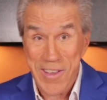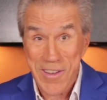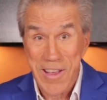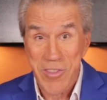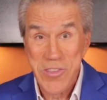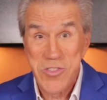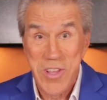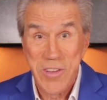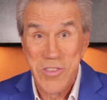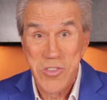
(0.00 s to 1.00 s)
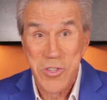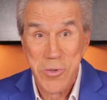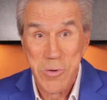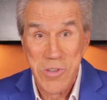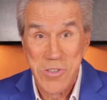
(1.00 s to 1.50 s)
Now, this dentist
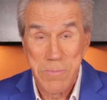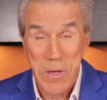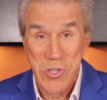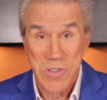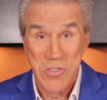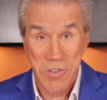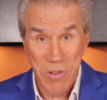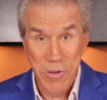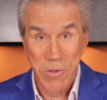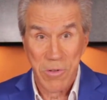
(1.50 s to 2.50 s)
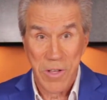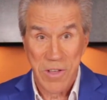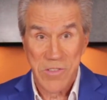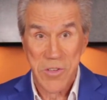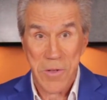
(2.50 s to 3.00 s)
knew his patient's clinical
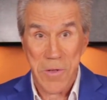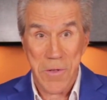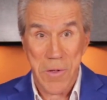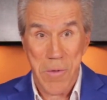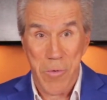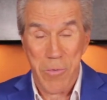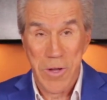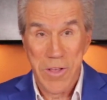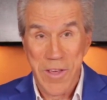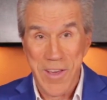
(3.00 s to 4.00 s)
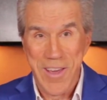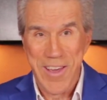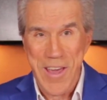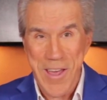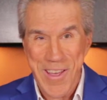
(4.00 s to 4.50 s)
needs. What
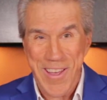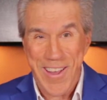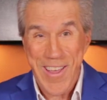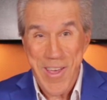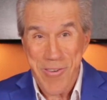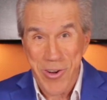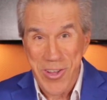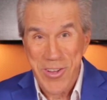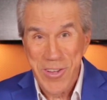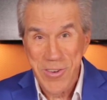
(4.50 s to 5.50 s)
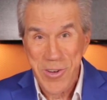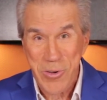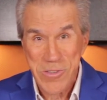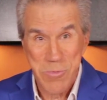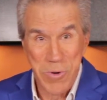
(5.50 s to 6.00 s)
he didn't
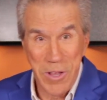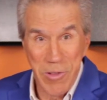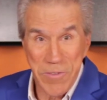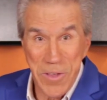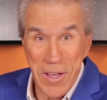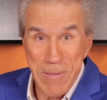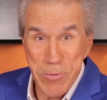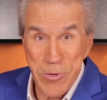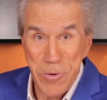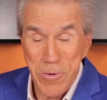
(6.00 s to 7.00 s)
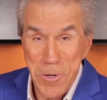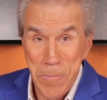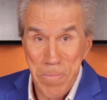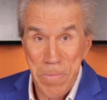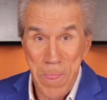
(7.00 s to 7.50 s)
know is when he left the operatory,
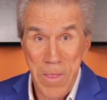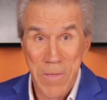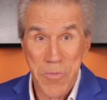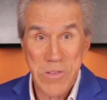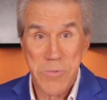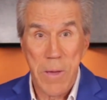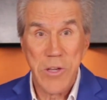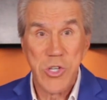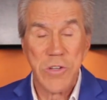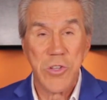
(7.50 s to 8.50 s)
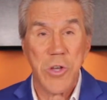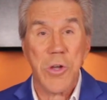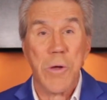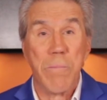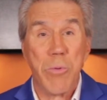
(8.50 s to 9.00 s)
his patient
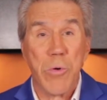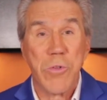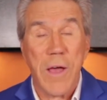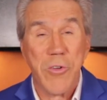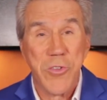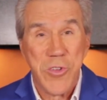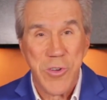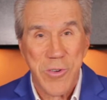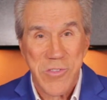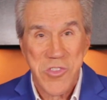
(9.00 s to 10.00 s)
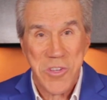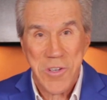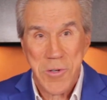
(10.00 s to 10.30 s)
broke down in tears.